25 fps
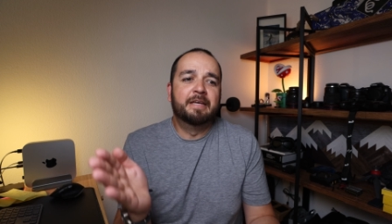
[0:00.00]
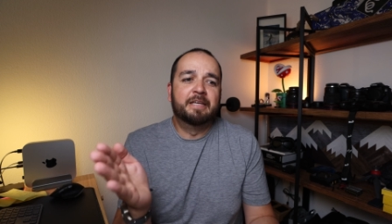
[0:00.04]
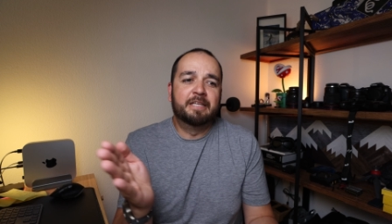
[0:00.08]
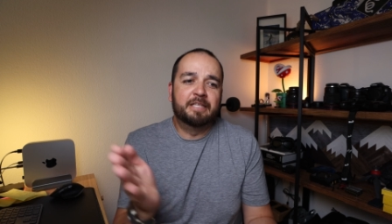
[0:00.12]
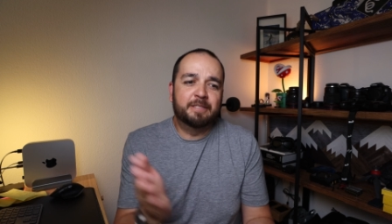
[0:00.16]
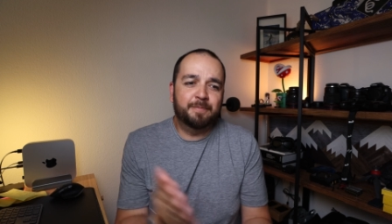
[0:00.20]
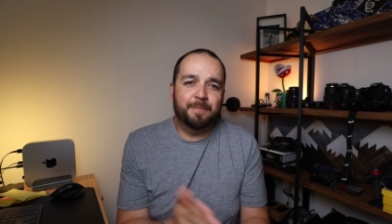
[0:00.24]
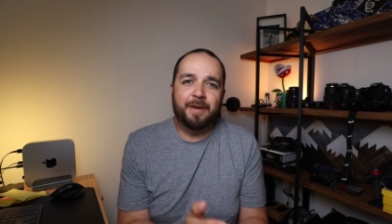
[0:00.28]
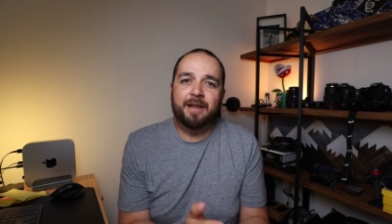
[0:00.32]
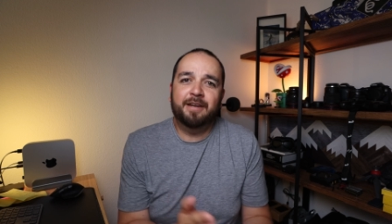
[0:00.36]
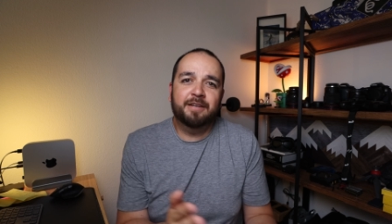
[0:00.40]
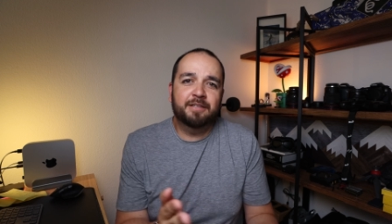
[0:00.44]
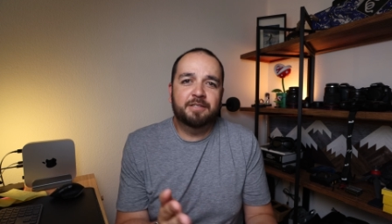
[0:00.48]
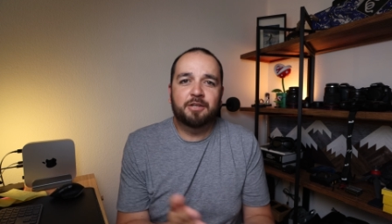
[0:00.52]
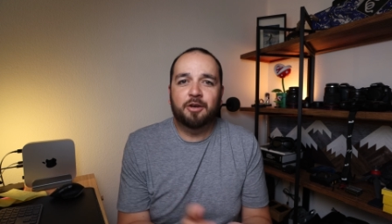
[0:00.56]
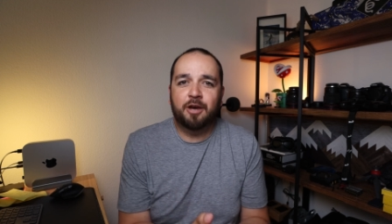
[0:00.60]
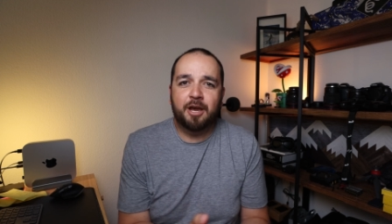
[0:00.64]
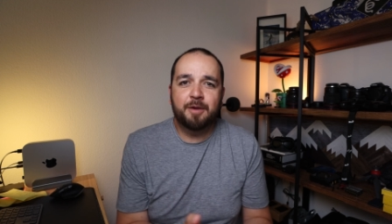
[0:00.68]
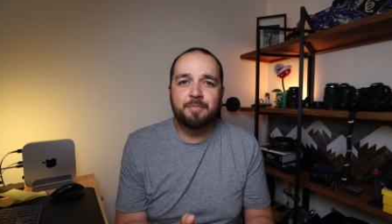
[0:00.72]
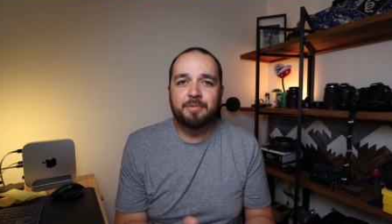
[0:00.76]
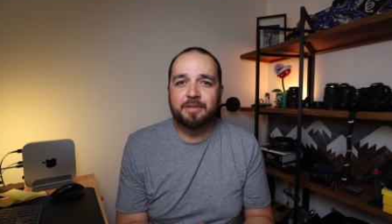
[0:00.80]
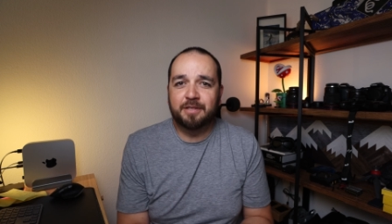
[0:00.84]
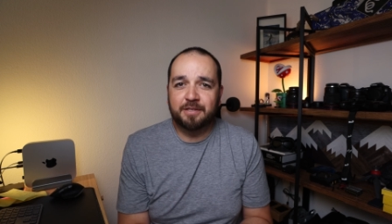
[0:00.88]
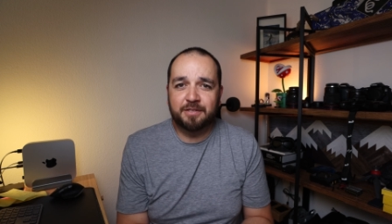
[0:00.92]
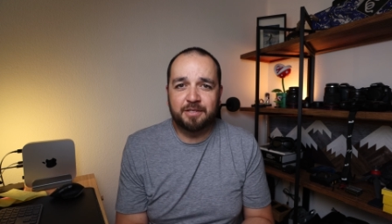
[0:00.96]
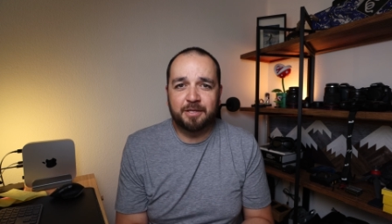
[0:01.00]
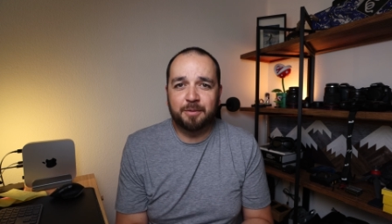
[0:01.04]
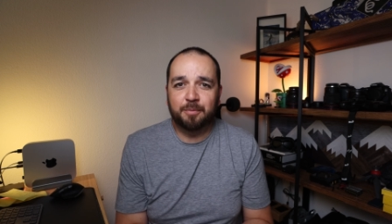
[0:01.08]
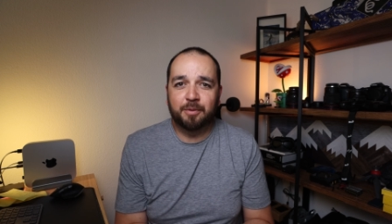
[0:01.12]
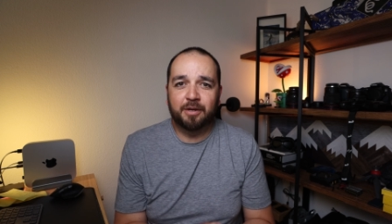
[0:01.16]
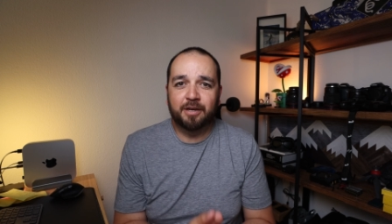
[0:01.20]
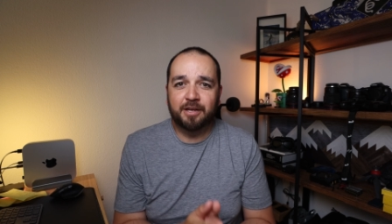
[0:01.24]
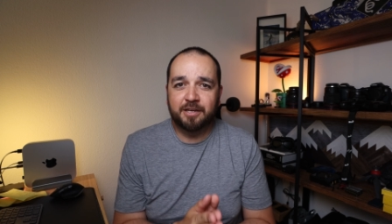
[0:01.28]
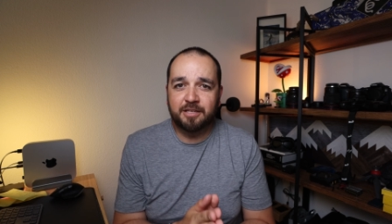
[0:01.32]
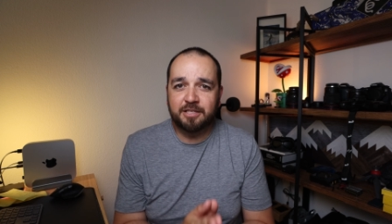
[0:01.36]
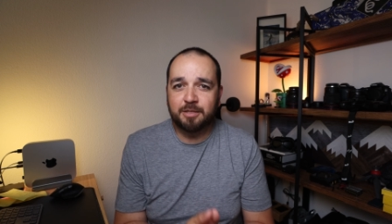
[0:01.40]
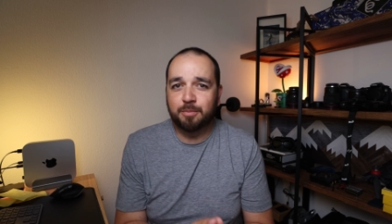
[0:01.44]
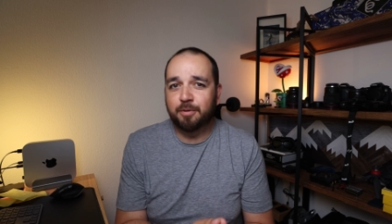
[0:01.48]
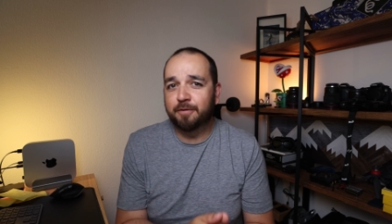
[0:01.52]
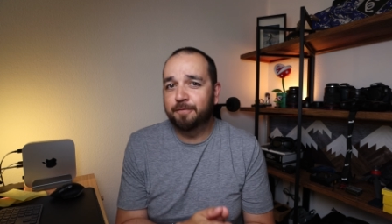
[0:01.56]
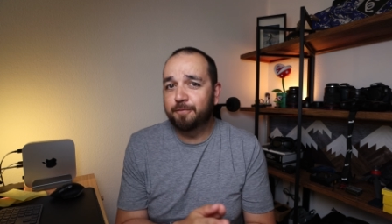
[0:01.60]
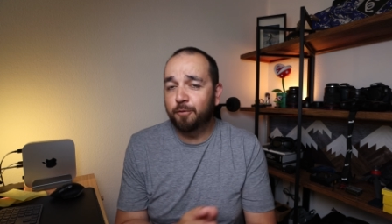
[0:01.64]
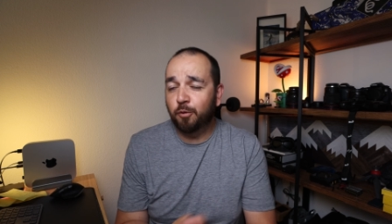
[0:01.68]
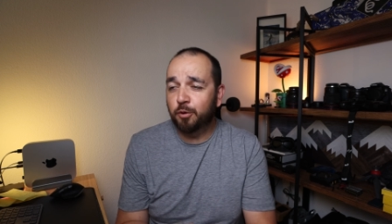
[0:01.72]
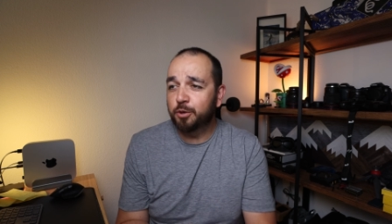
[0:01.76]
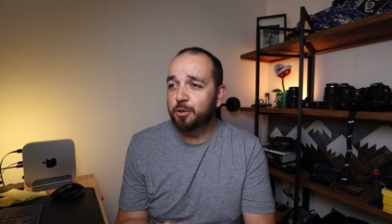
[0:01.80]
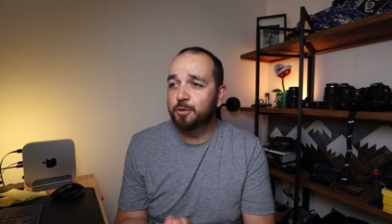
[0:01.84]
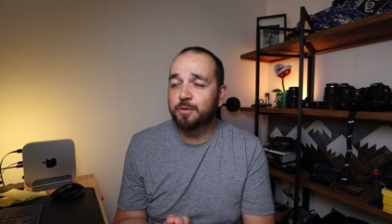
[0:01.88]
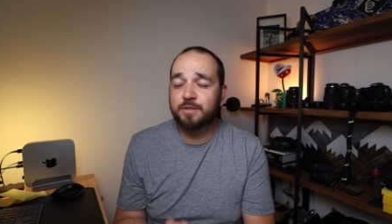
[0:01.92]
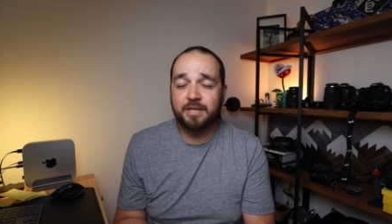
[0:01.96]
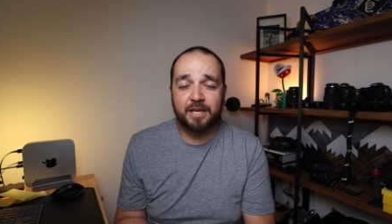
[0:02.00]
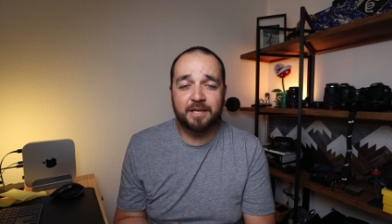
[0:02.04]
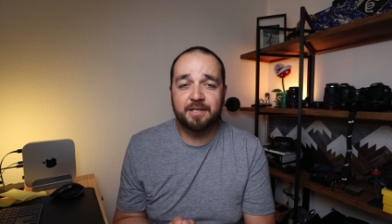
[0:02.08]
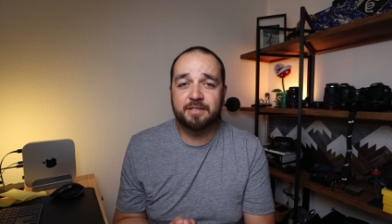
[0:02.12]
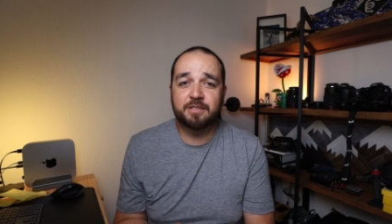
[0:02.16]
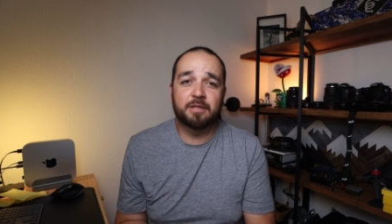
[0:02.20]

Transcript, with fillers: spend time in the simulator before you take